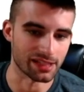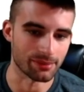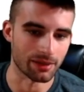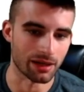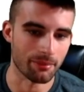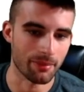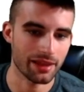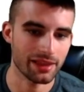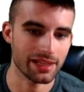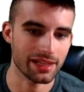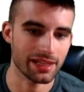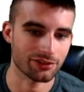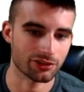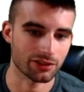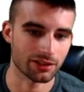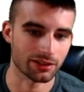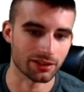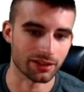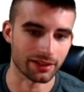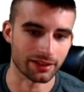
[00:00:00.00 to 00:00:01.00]
But I'm mainly
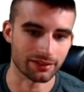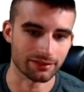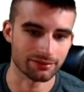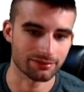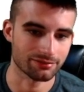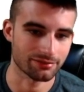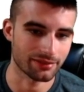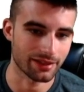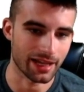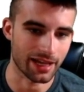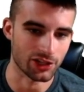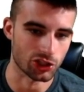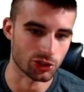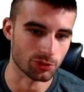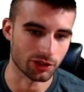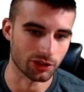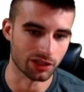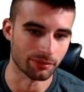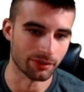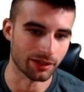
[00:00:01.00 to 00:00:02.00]
interested in, like, as
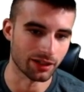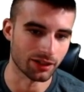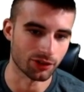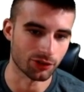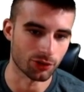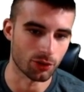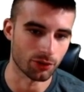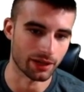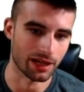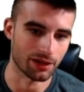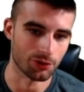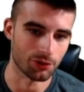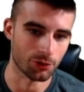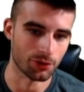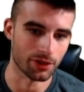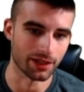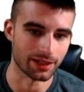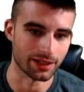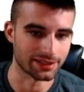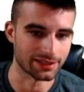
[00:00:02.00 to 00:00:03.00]
Dribble Cabrera, Cole Calhoun,
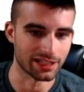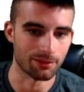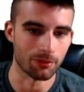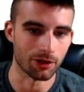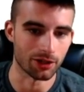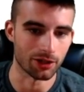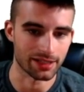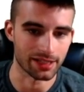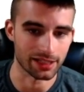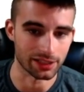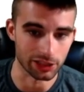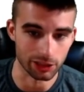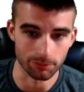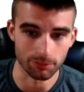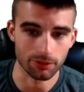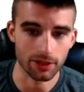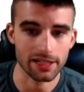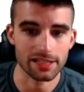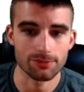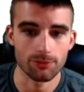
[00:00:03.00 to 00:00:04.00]
and Ketel Marte at their
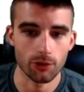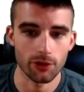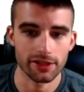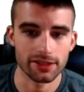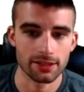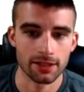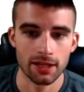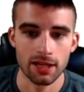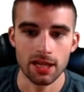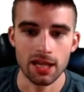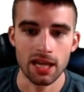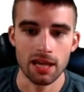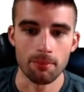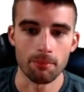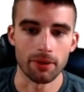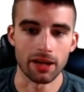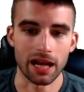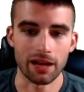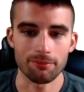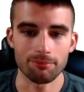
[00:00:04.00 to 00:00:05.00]
price points.
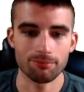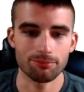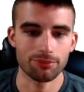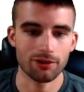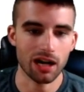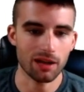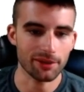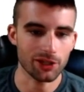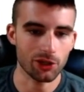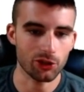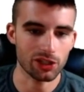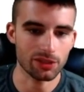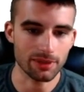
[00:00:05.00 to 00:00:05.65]
But I'd probably only